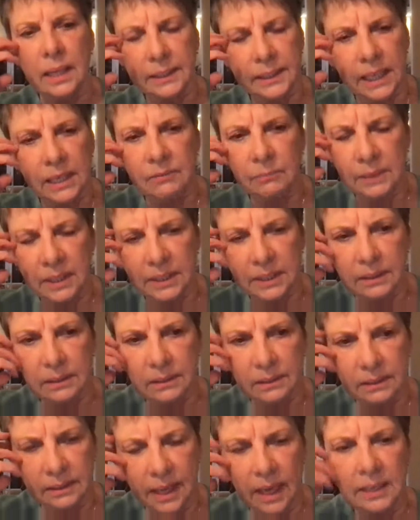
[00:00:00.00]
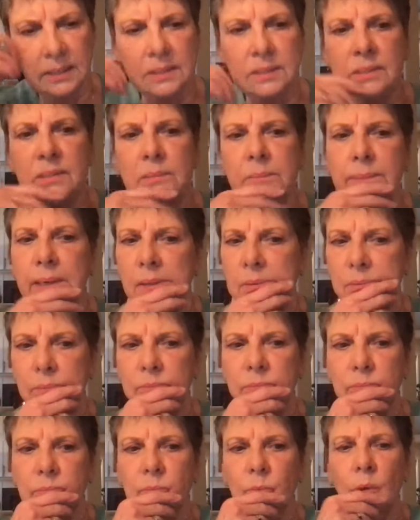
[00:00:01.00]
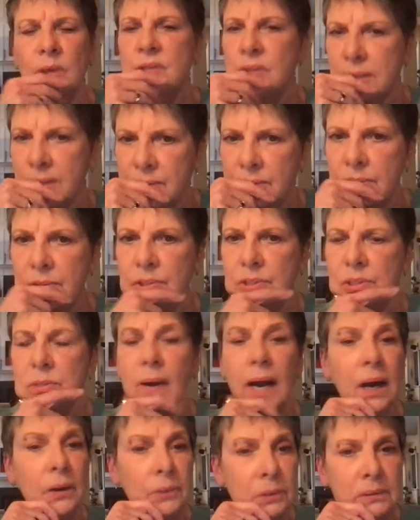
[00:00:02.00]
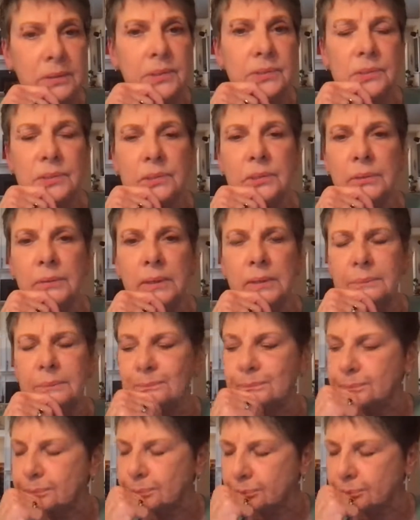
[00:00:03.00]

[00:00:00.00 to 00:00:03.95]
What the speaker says: gave me guidance about what to listen to, how to listen to it.